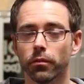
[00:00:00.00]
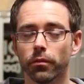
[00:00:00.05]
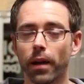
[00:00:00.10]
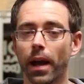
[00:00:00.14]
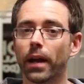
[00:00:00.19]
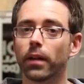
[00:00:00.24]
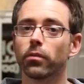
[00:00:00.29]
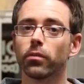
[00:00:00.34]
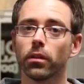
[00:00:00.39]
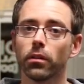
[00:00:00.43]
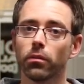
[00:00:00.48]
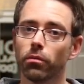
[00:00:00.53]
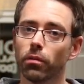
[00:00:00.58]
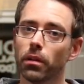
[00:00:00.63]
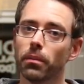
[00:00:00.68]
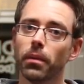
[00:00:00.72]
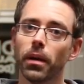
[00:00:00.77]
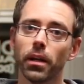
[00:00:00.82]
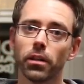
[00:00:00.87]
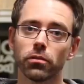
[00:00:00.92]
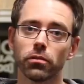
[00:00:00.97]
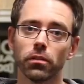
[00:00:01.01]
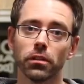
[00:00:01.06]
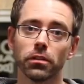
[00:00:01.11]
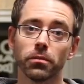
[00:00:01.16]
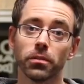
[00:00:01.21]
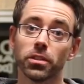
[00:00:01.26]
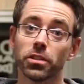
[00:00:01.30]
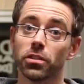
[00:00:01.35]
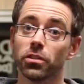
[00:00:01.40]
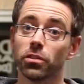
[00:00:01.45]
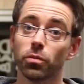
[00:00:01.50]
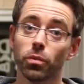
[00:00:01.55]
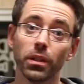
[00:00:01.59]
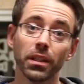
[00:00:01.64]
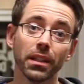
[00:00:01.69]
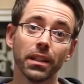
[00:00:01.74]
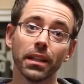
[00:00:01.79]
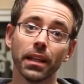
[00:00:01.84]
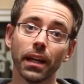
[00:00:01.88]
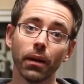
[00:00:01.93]
Factory reman transmissions, we
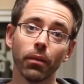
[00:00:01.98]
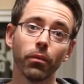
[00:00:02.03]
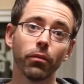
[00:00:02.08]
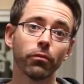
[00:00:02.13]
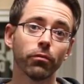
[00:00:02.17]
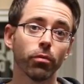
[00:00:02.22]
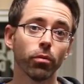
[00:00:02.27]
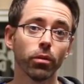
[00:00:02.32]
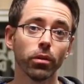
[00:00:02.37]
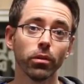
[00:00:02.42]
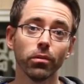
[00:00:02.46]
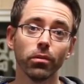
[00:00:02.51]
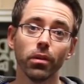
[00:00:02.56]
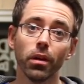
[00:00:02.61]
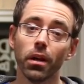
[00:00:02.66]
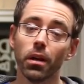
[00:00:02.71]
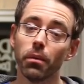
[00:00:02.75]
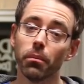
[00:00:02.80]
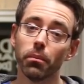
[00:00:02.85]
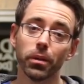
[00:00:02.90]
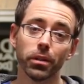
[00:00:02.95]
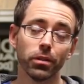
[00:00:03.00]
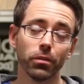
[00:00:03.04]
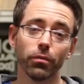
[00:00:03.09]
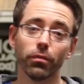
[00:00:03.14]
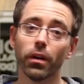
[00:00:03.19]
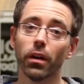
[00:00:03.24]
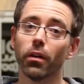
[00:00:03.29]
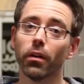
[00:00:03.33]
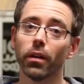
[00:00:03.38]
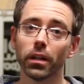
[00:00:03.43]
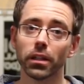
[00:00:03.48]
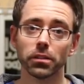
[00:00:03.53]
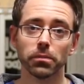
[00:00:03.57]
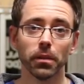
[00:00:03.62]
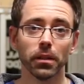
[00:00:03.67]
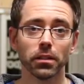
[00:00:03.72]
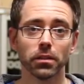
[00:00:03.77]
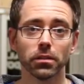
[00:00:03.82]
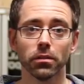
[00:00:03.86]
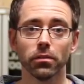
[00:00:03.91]
can get one for you, but they're very
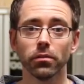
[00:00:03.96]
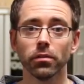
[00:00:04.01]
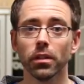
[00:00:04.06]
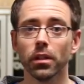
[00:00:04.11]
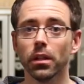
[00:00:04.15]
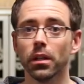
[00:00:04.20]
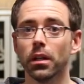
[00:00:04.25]
expensive.